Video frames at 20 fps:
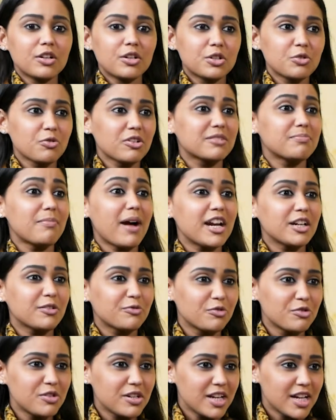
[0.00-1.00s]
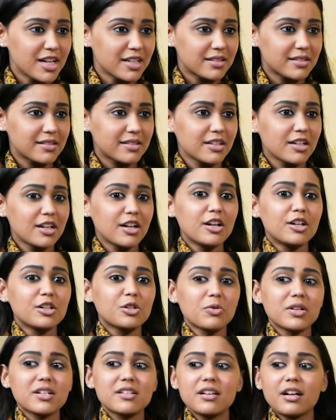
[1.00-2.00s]
towards mindfulness,
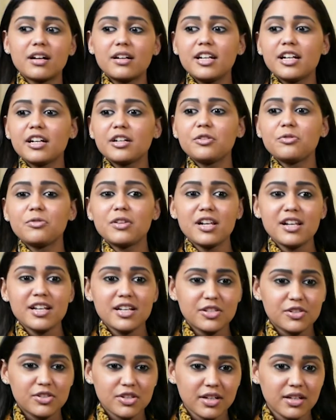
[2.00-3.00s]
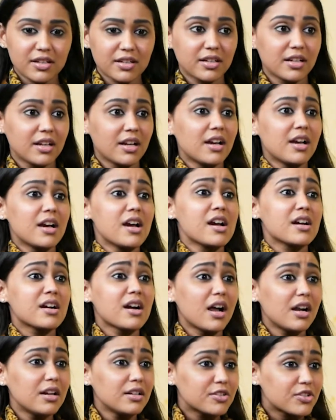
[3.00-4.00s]
towards learning new religion,
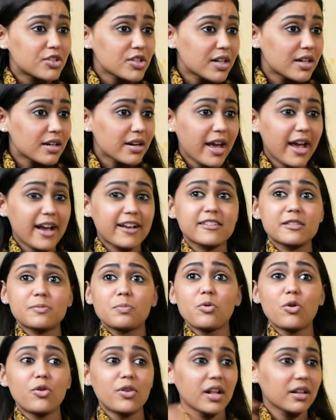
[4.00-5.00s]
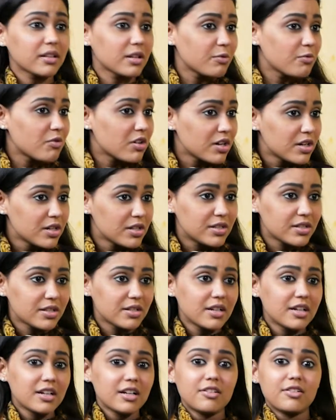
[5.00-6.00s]
culture, exploring the world,
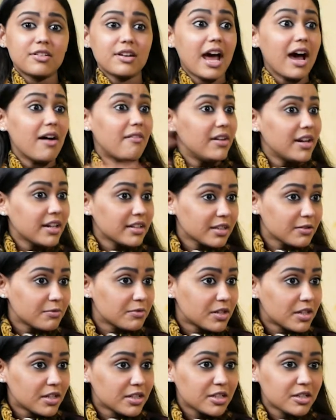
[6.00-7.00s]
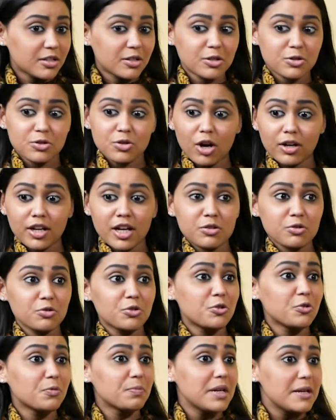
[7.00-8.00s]
traveling the world, talking to
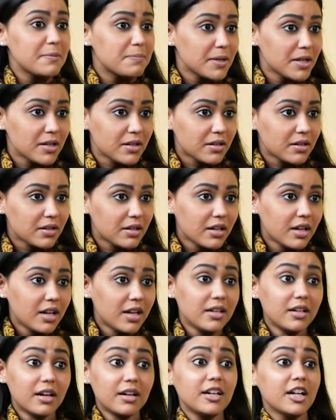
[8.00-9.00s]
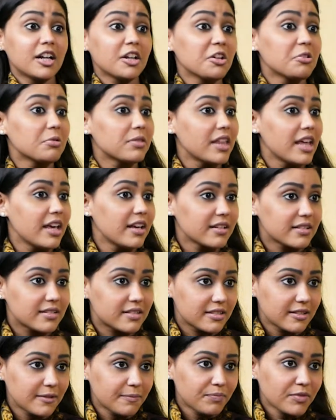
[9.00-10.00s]
new people, learning new
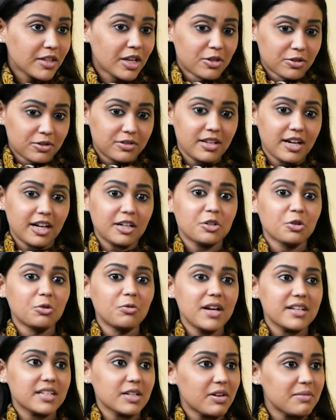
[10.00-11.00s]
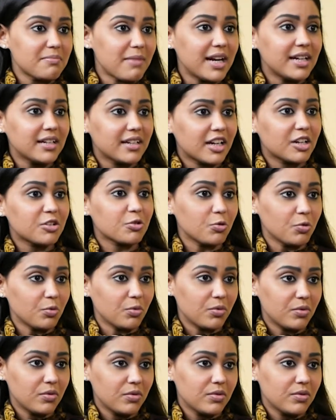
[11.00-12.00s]
things. There are two ways our mind can go.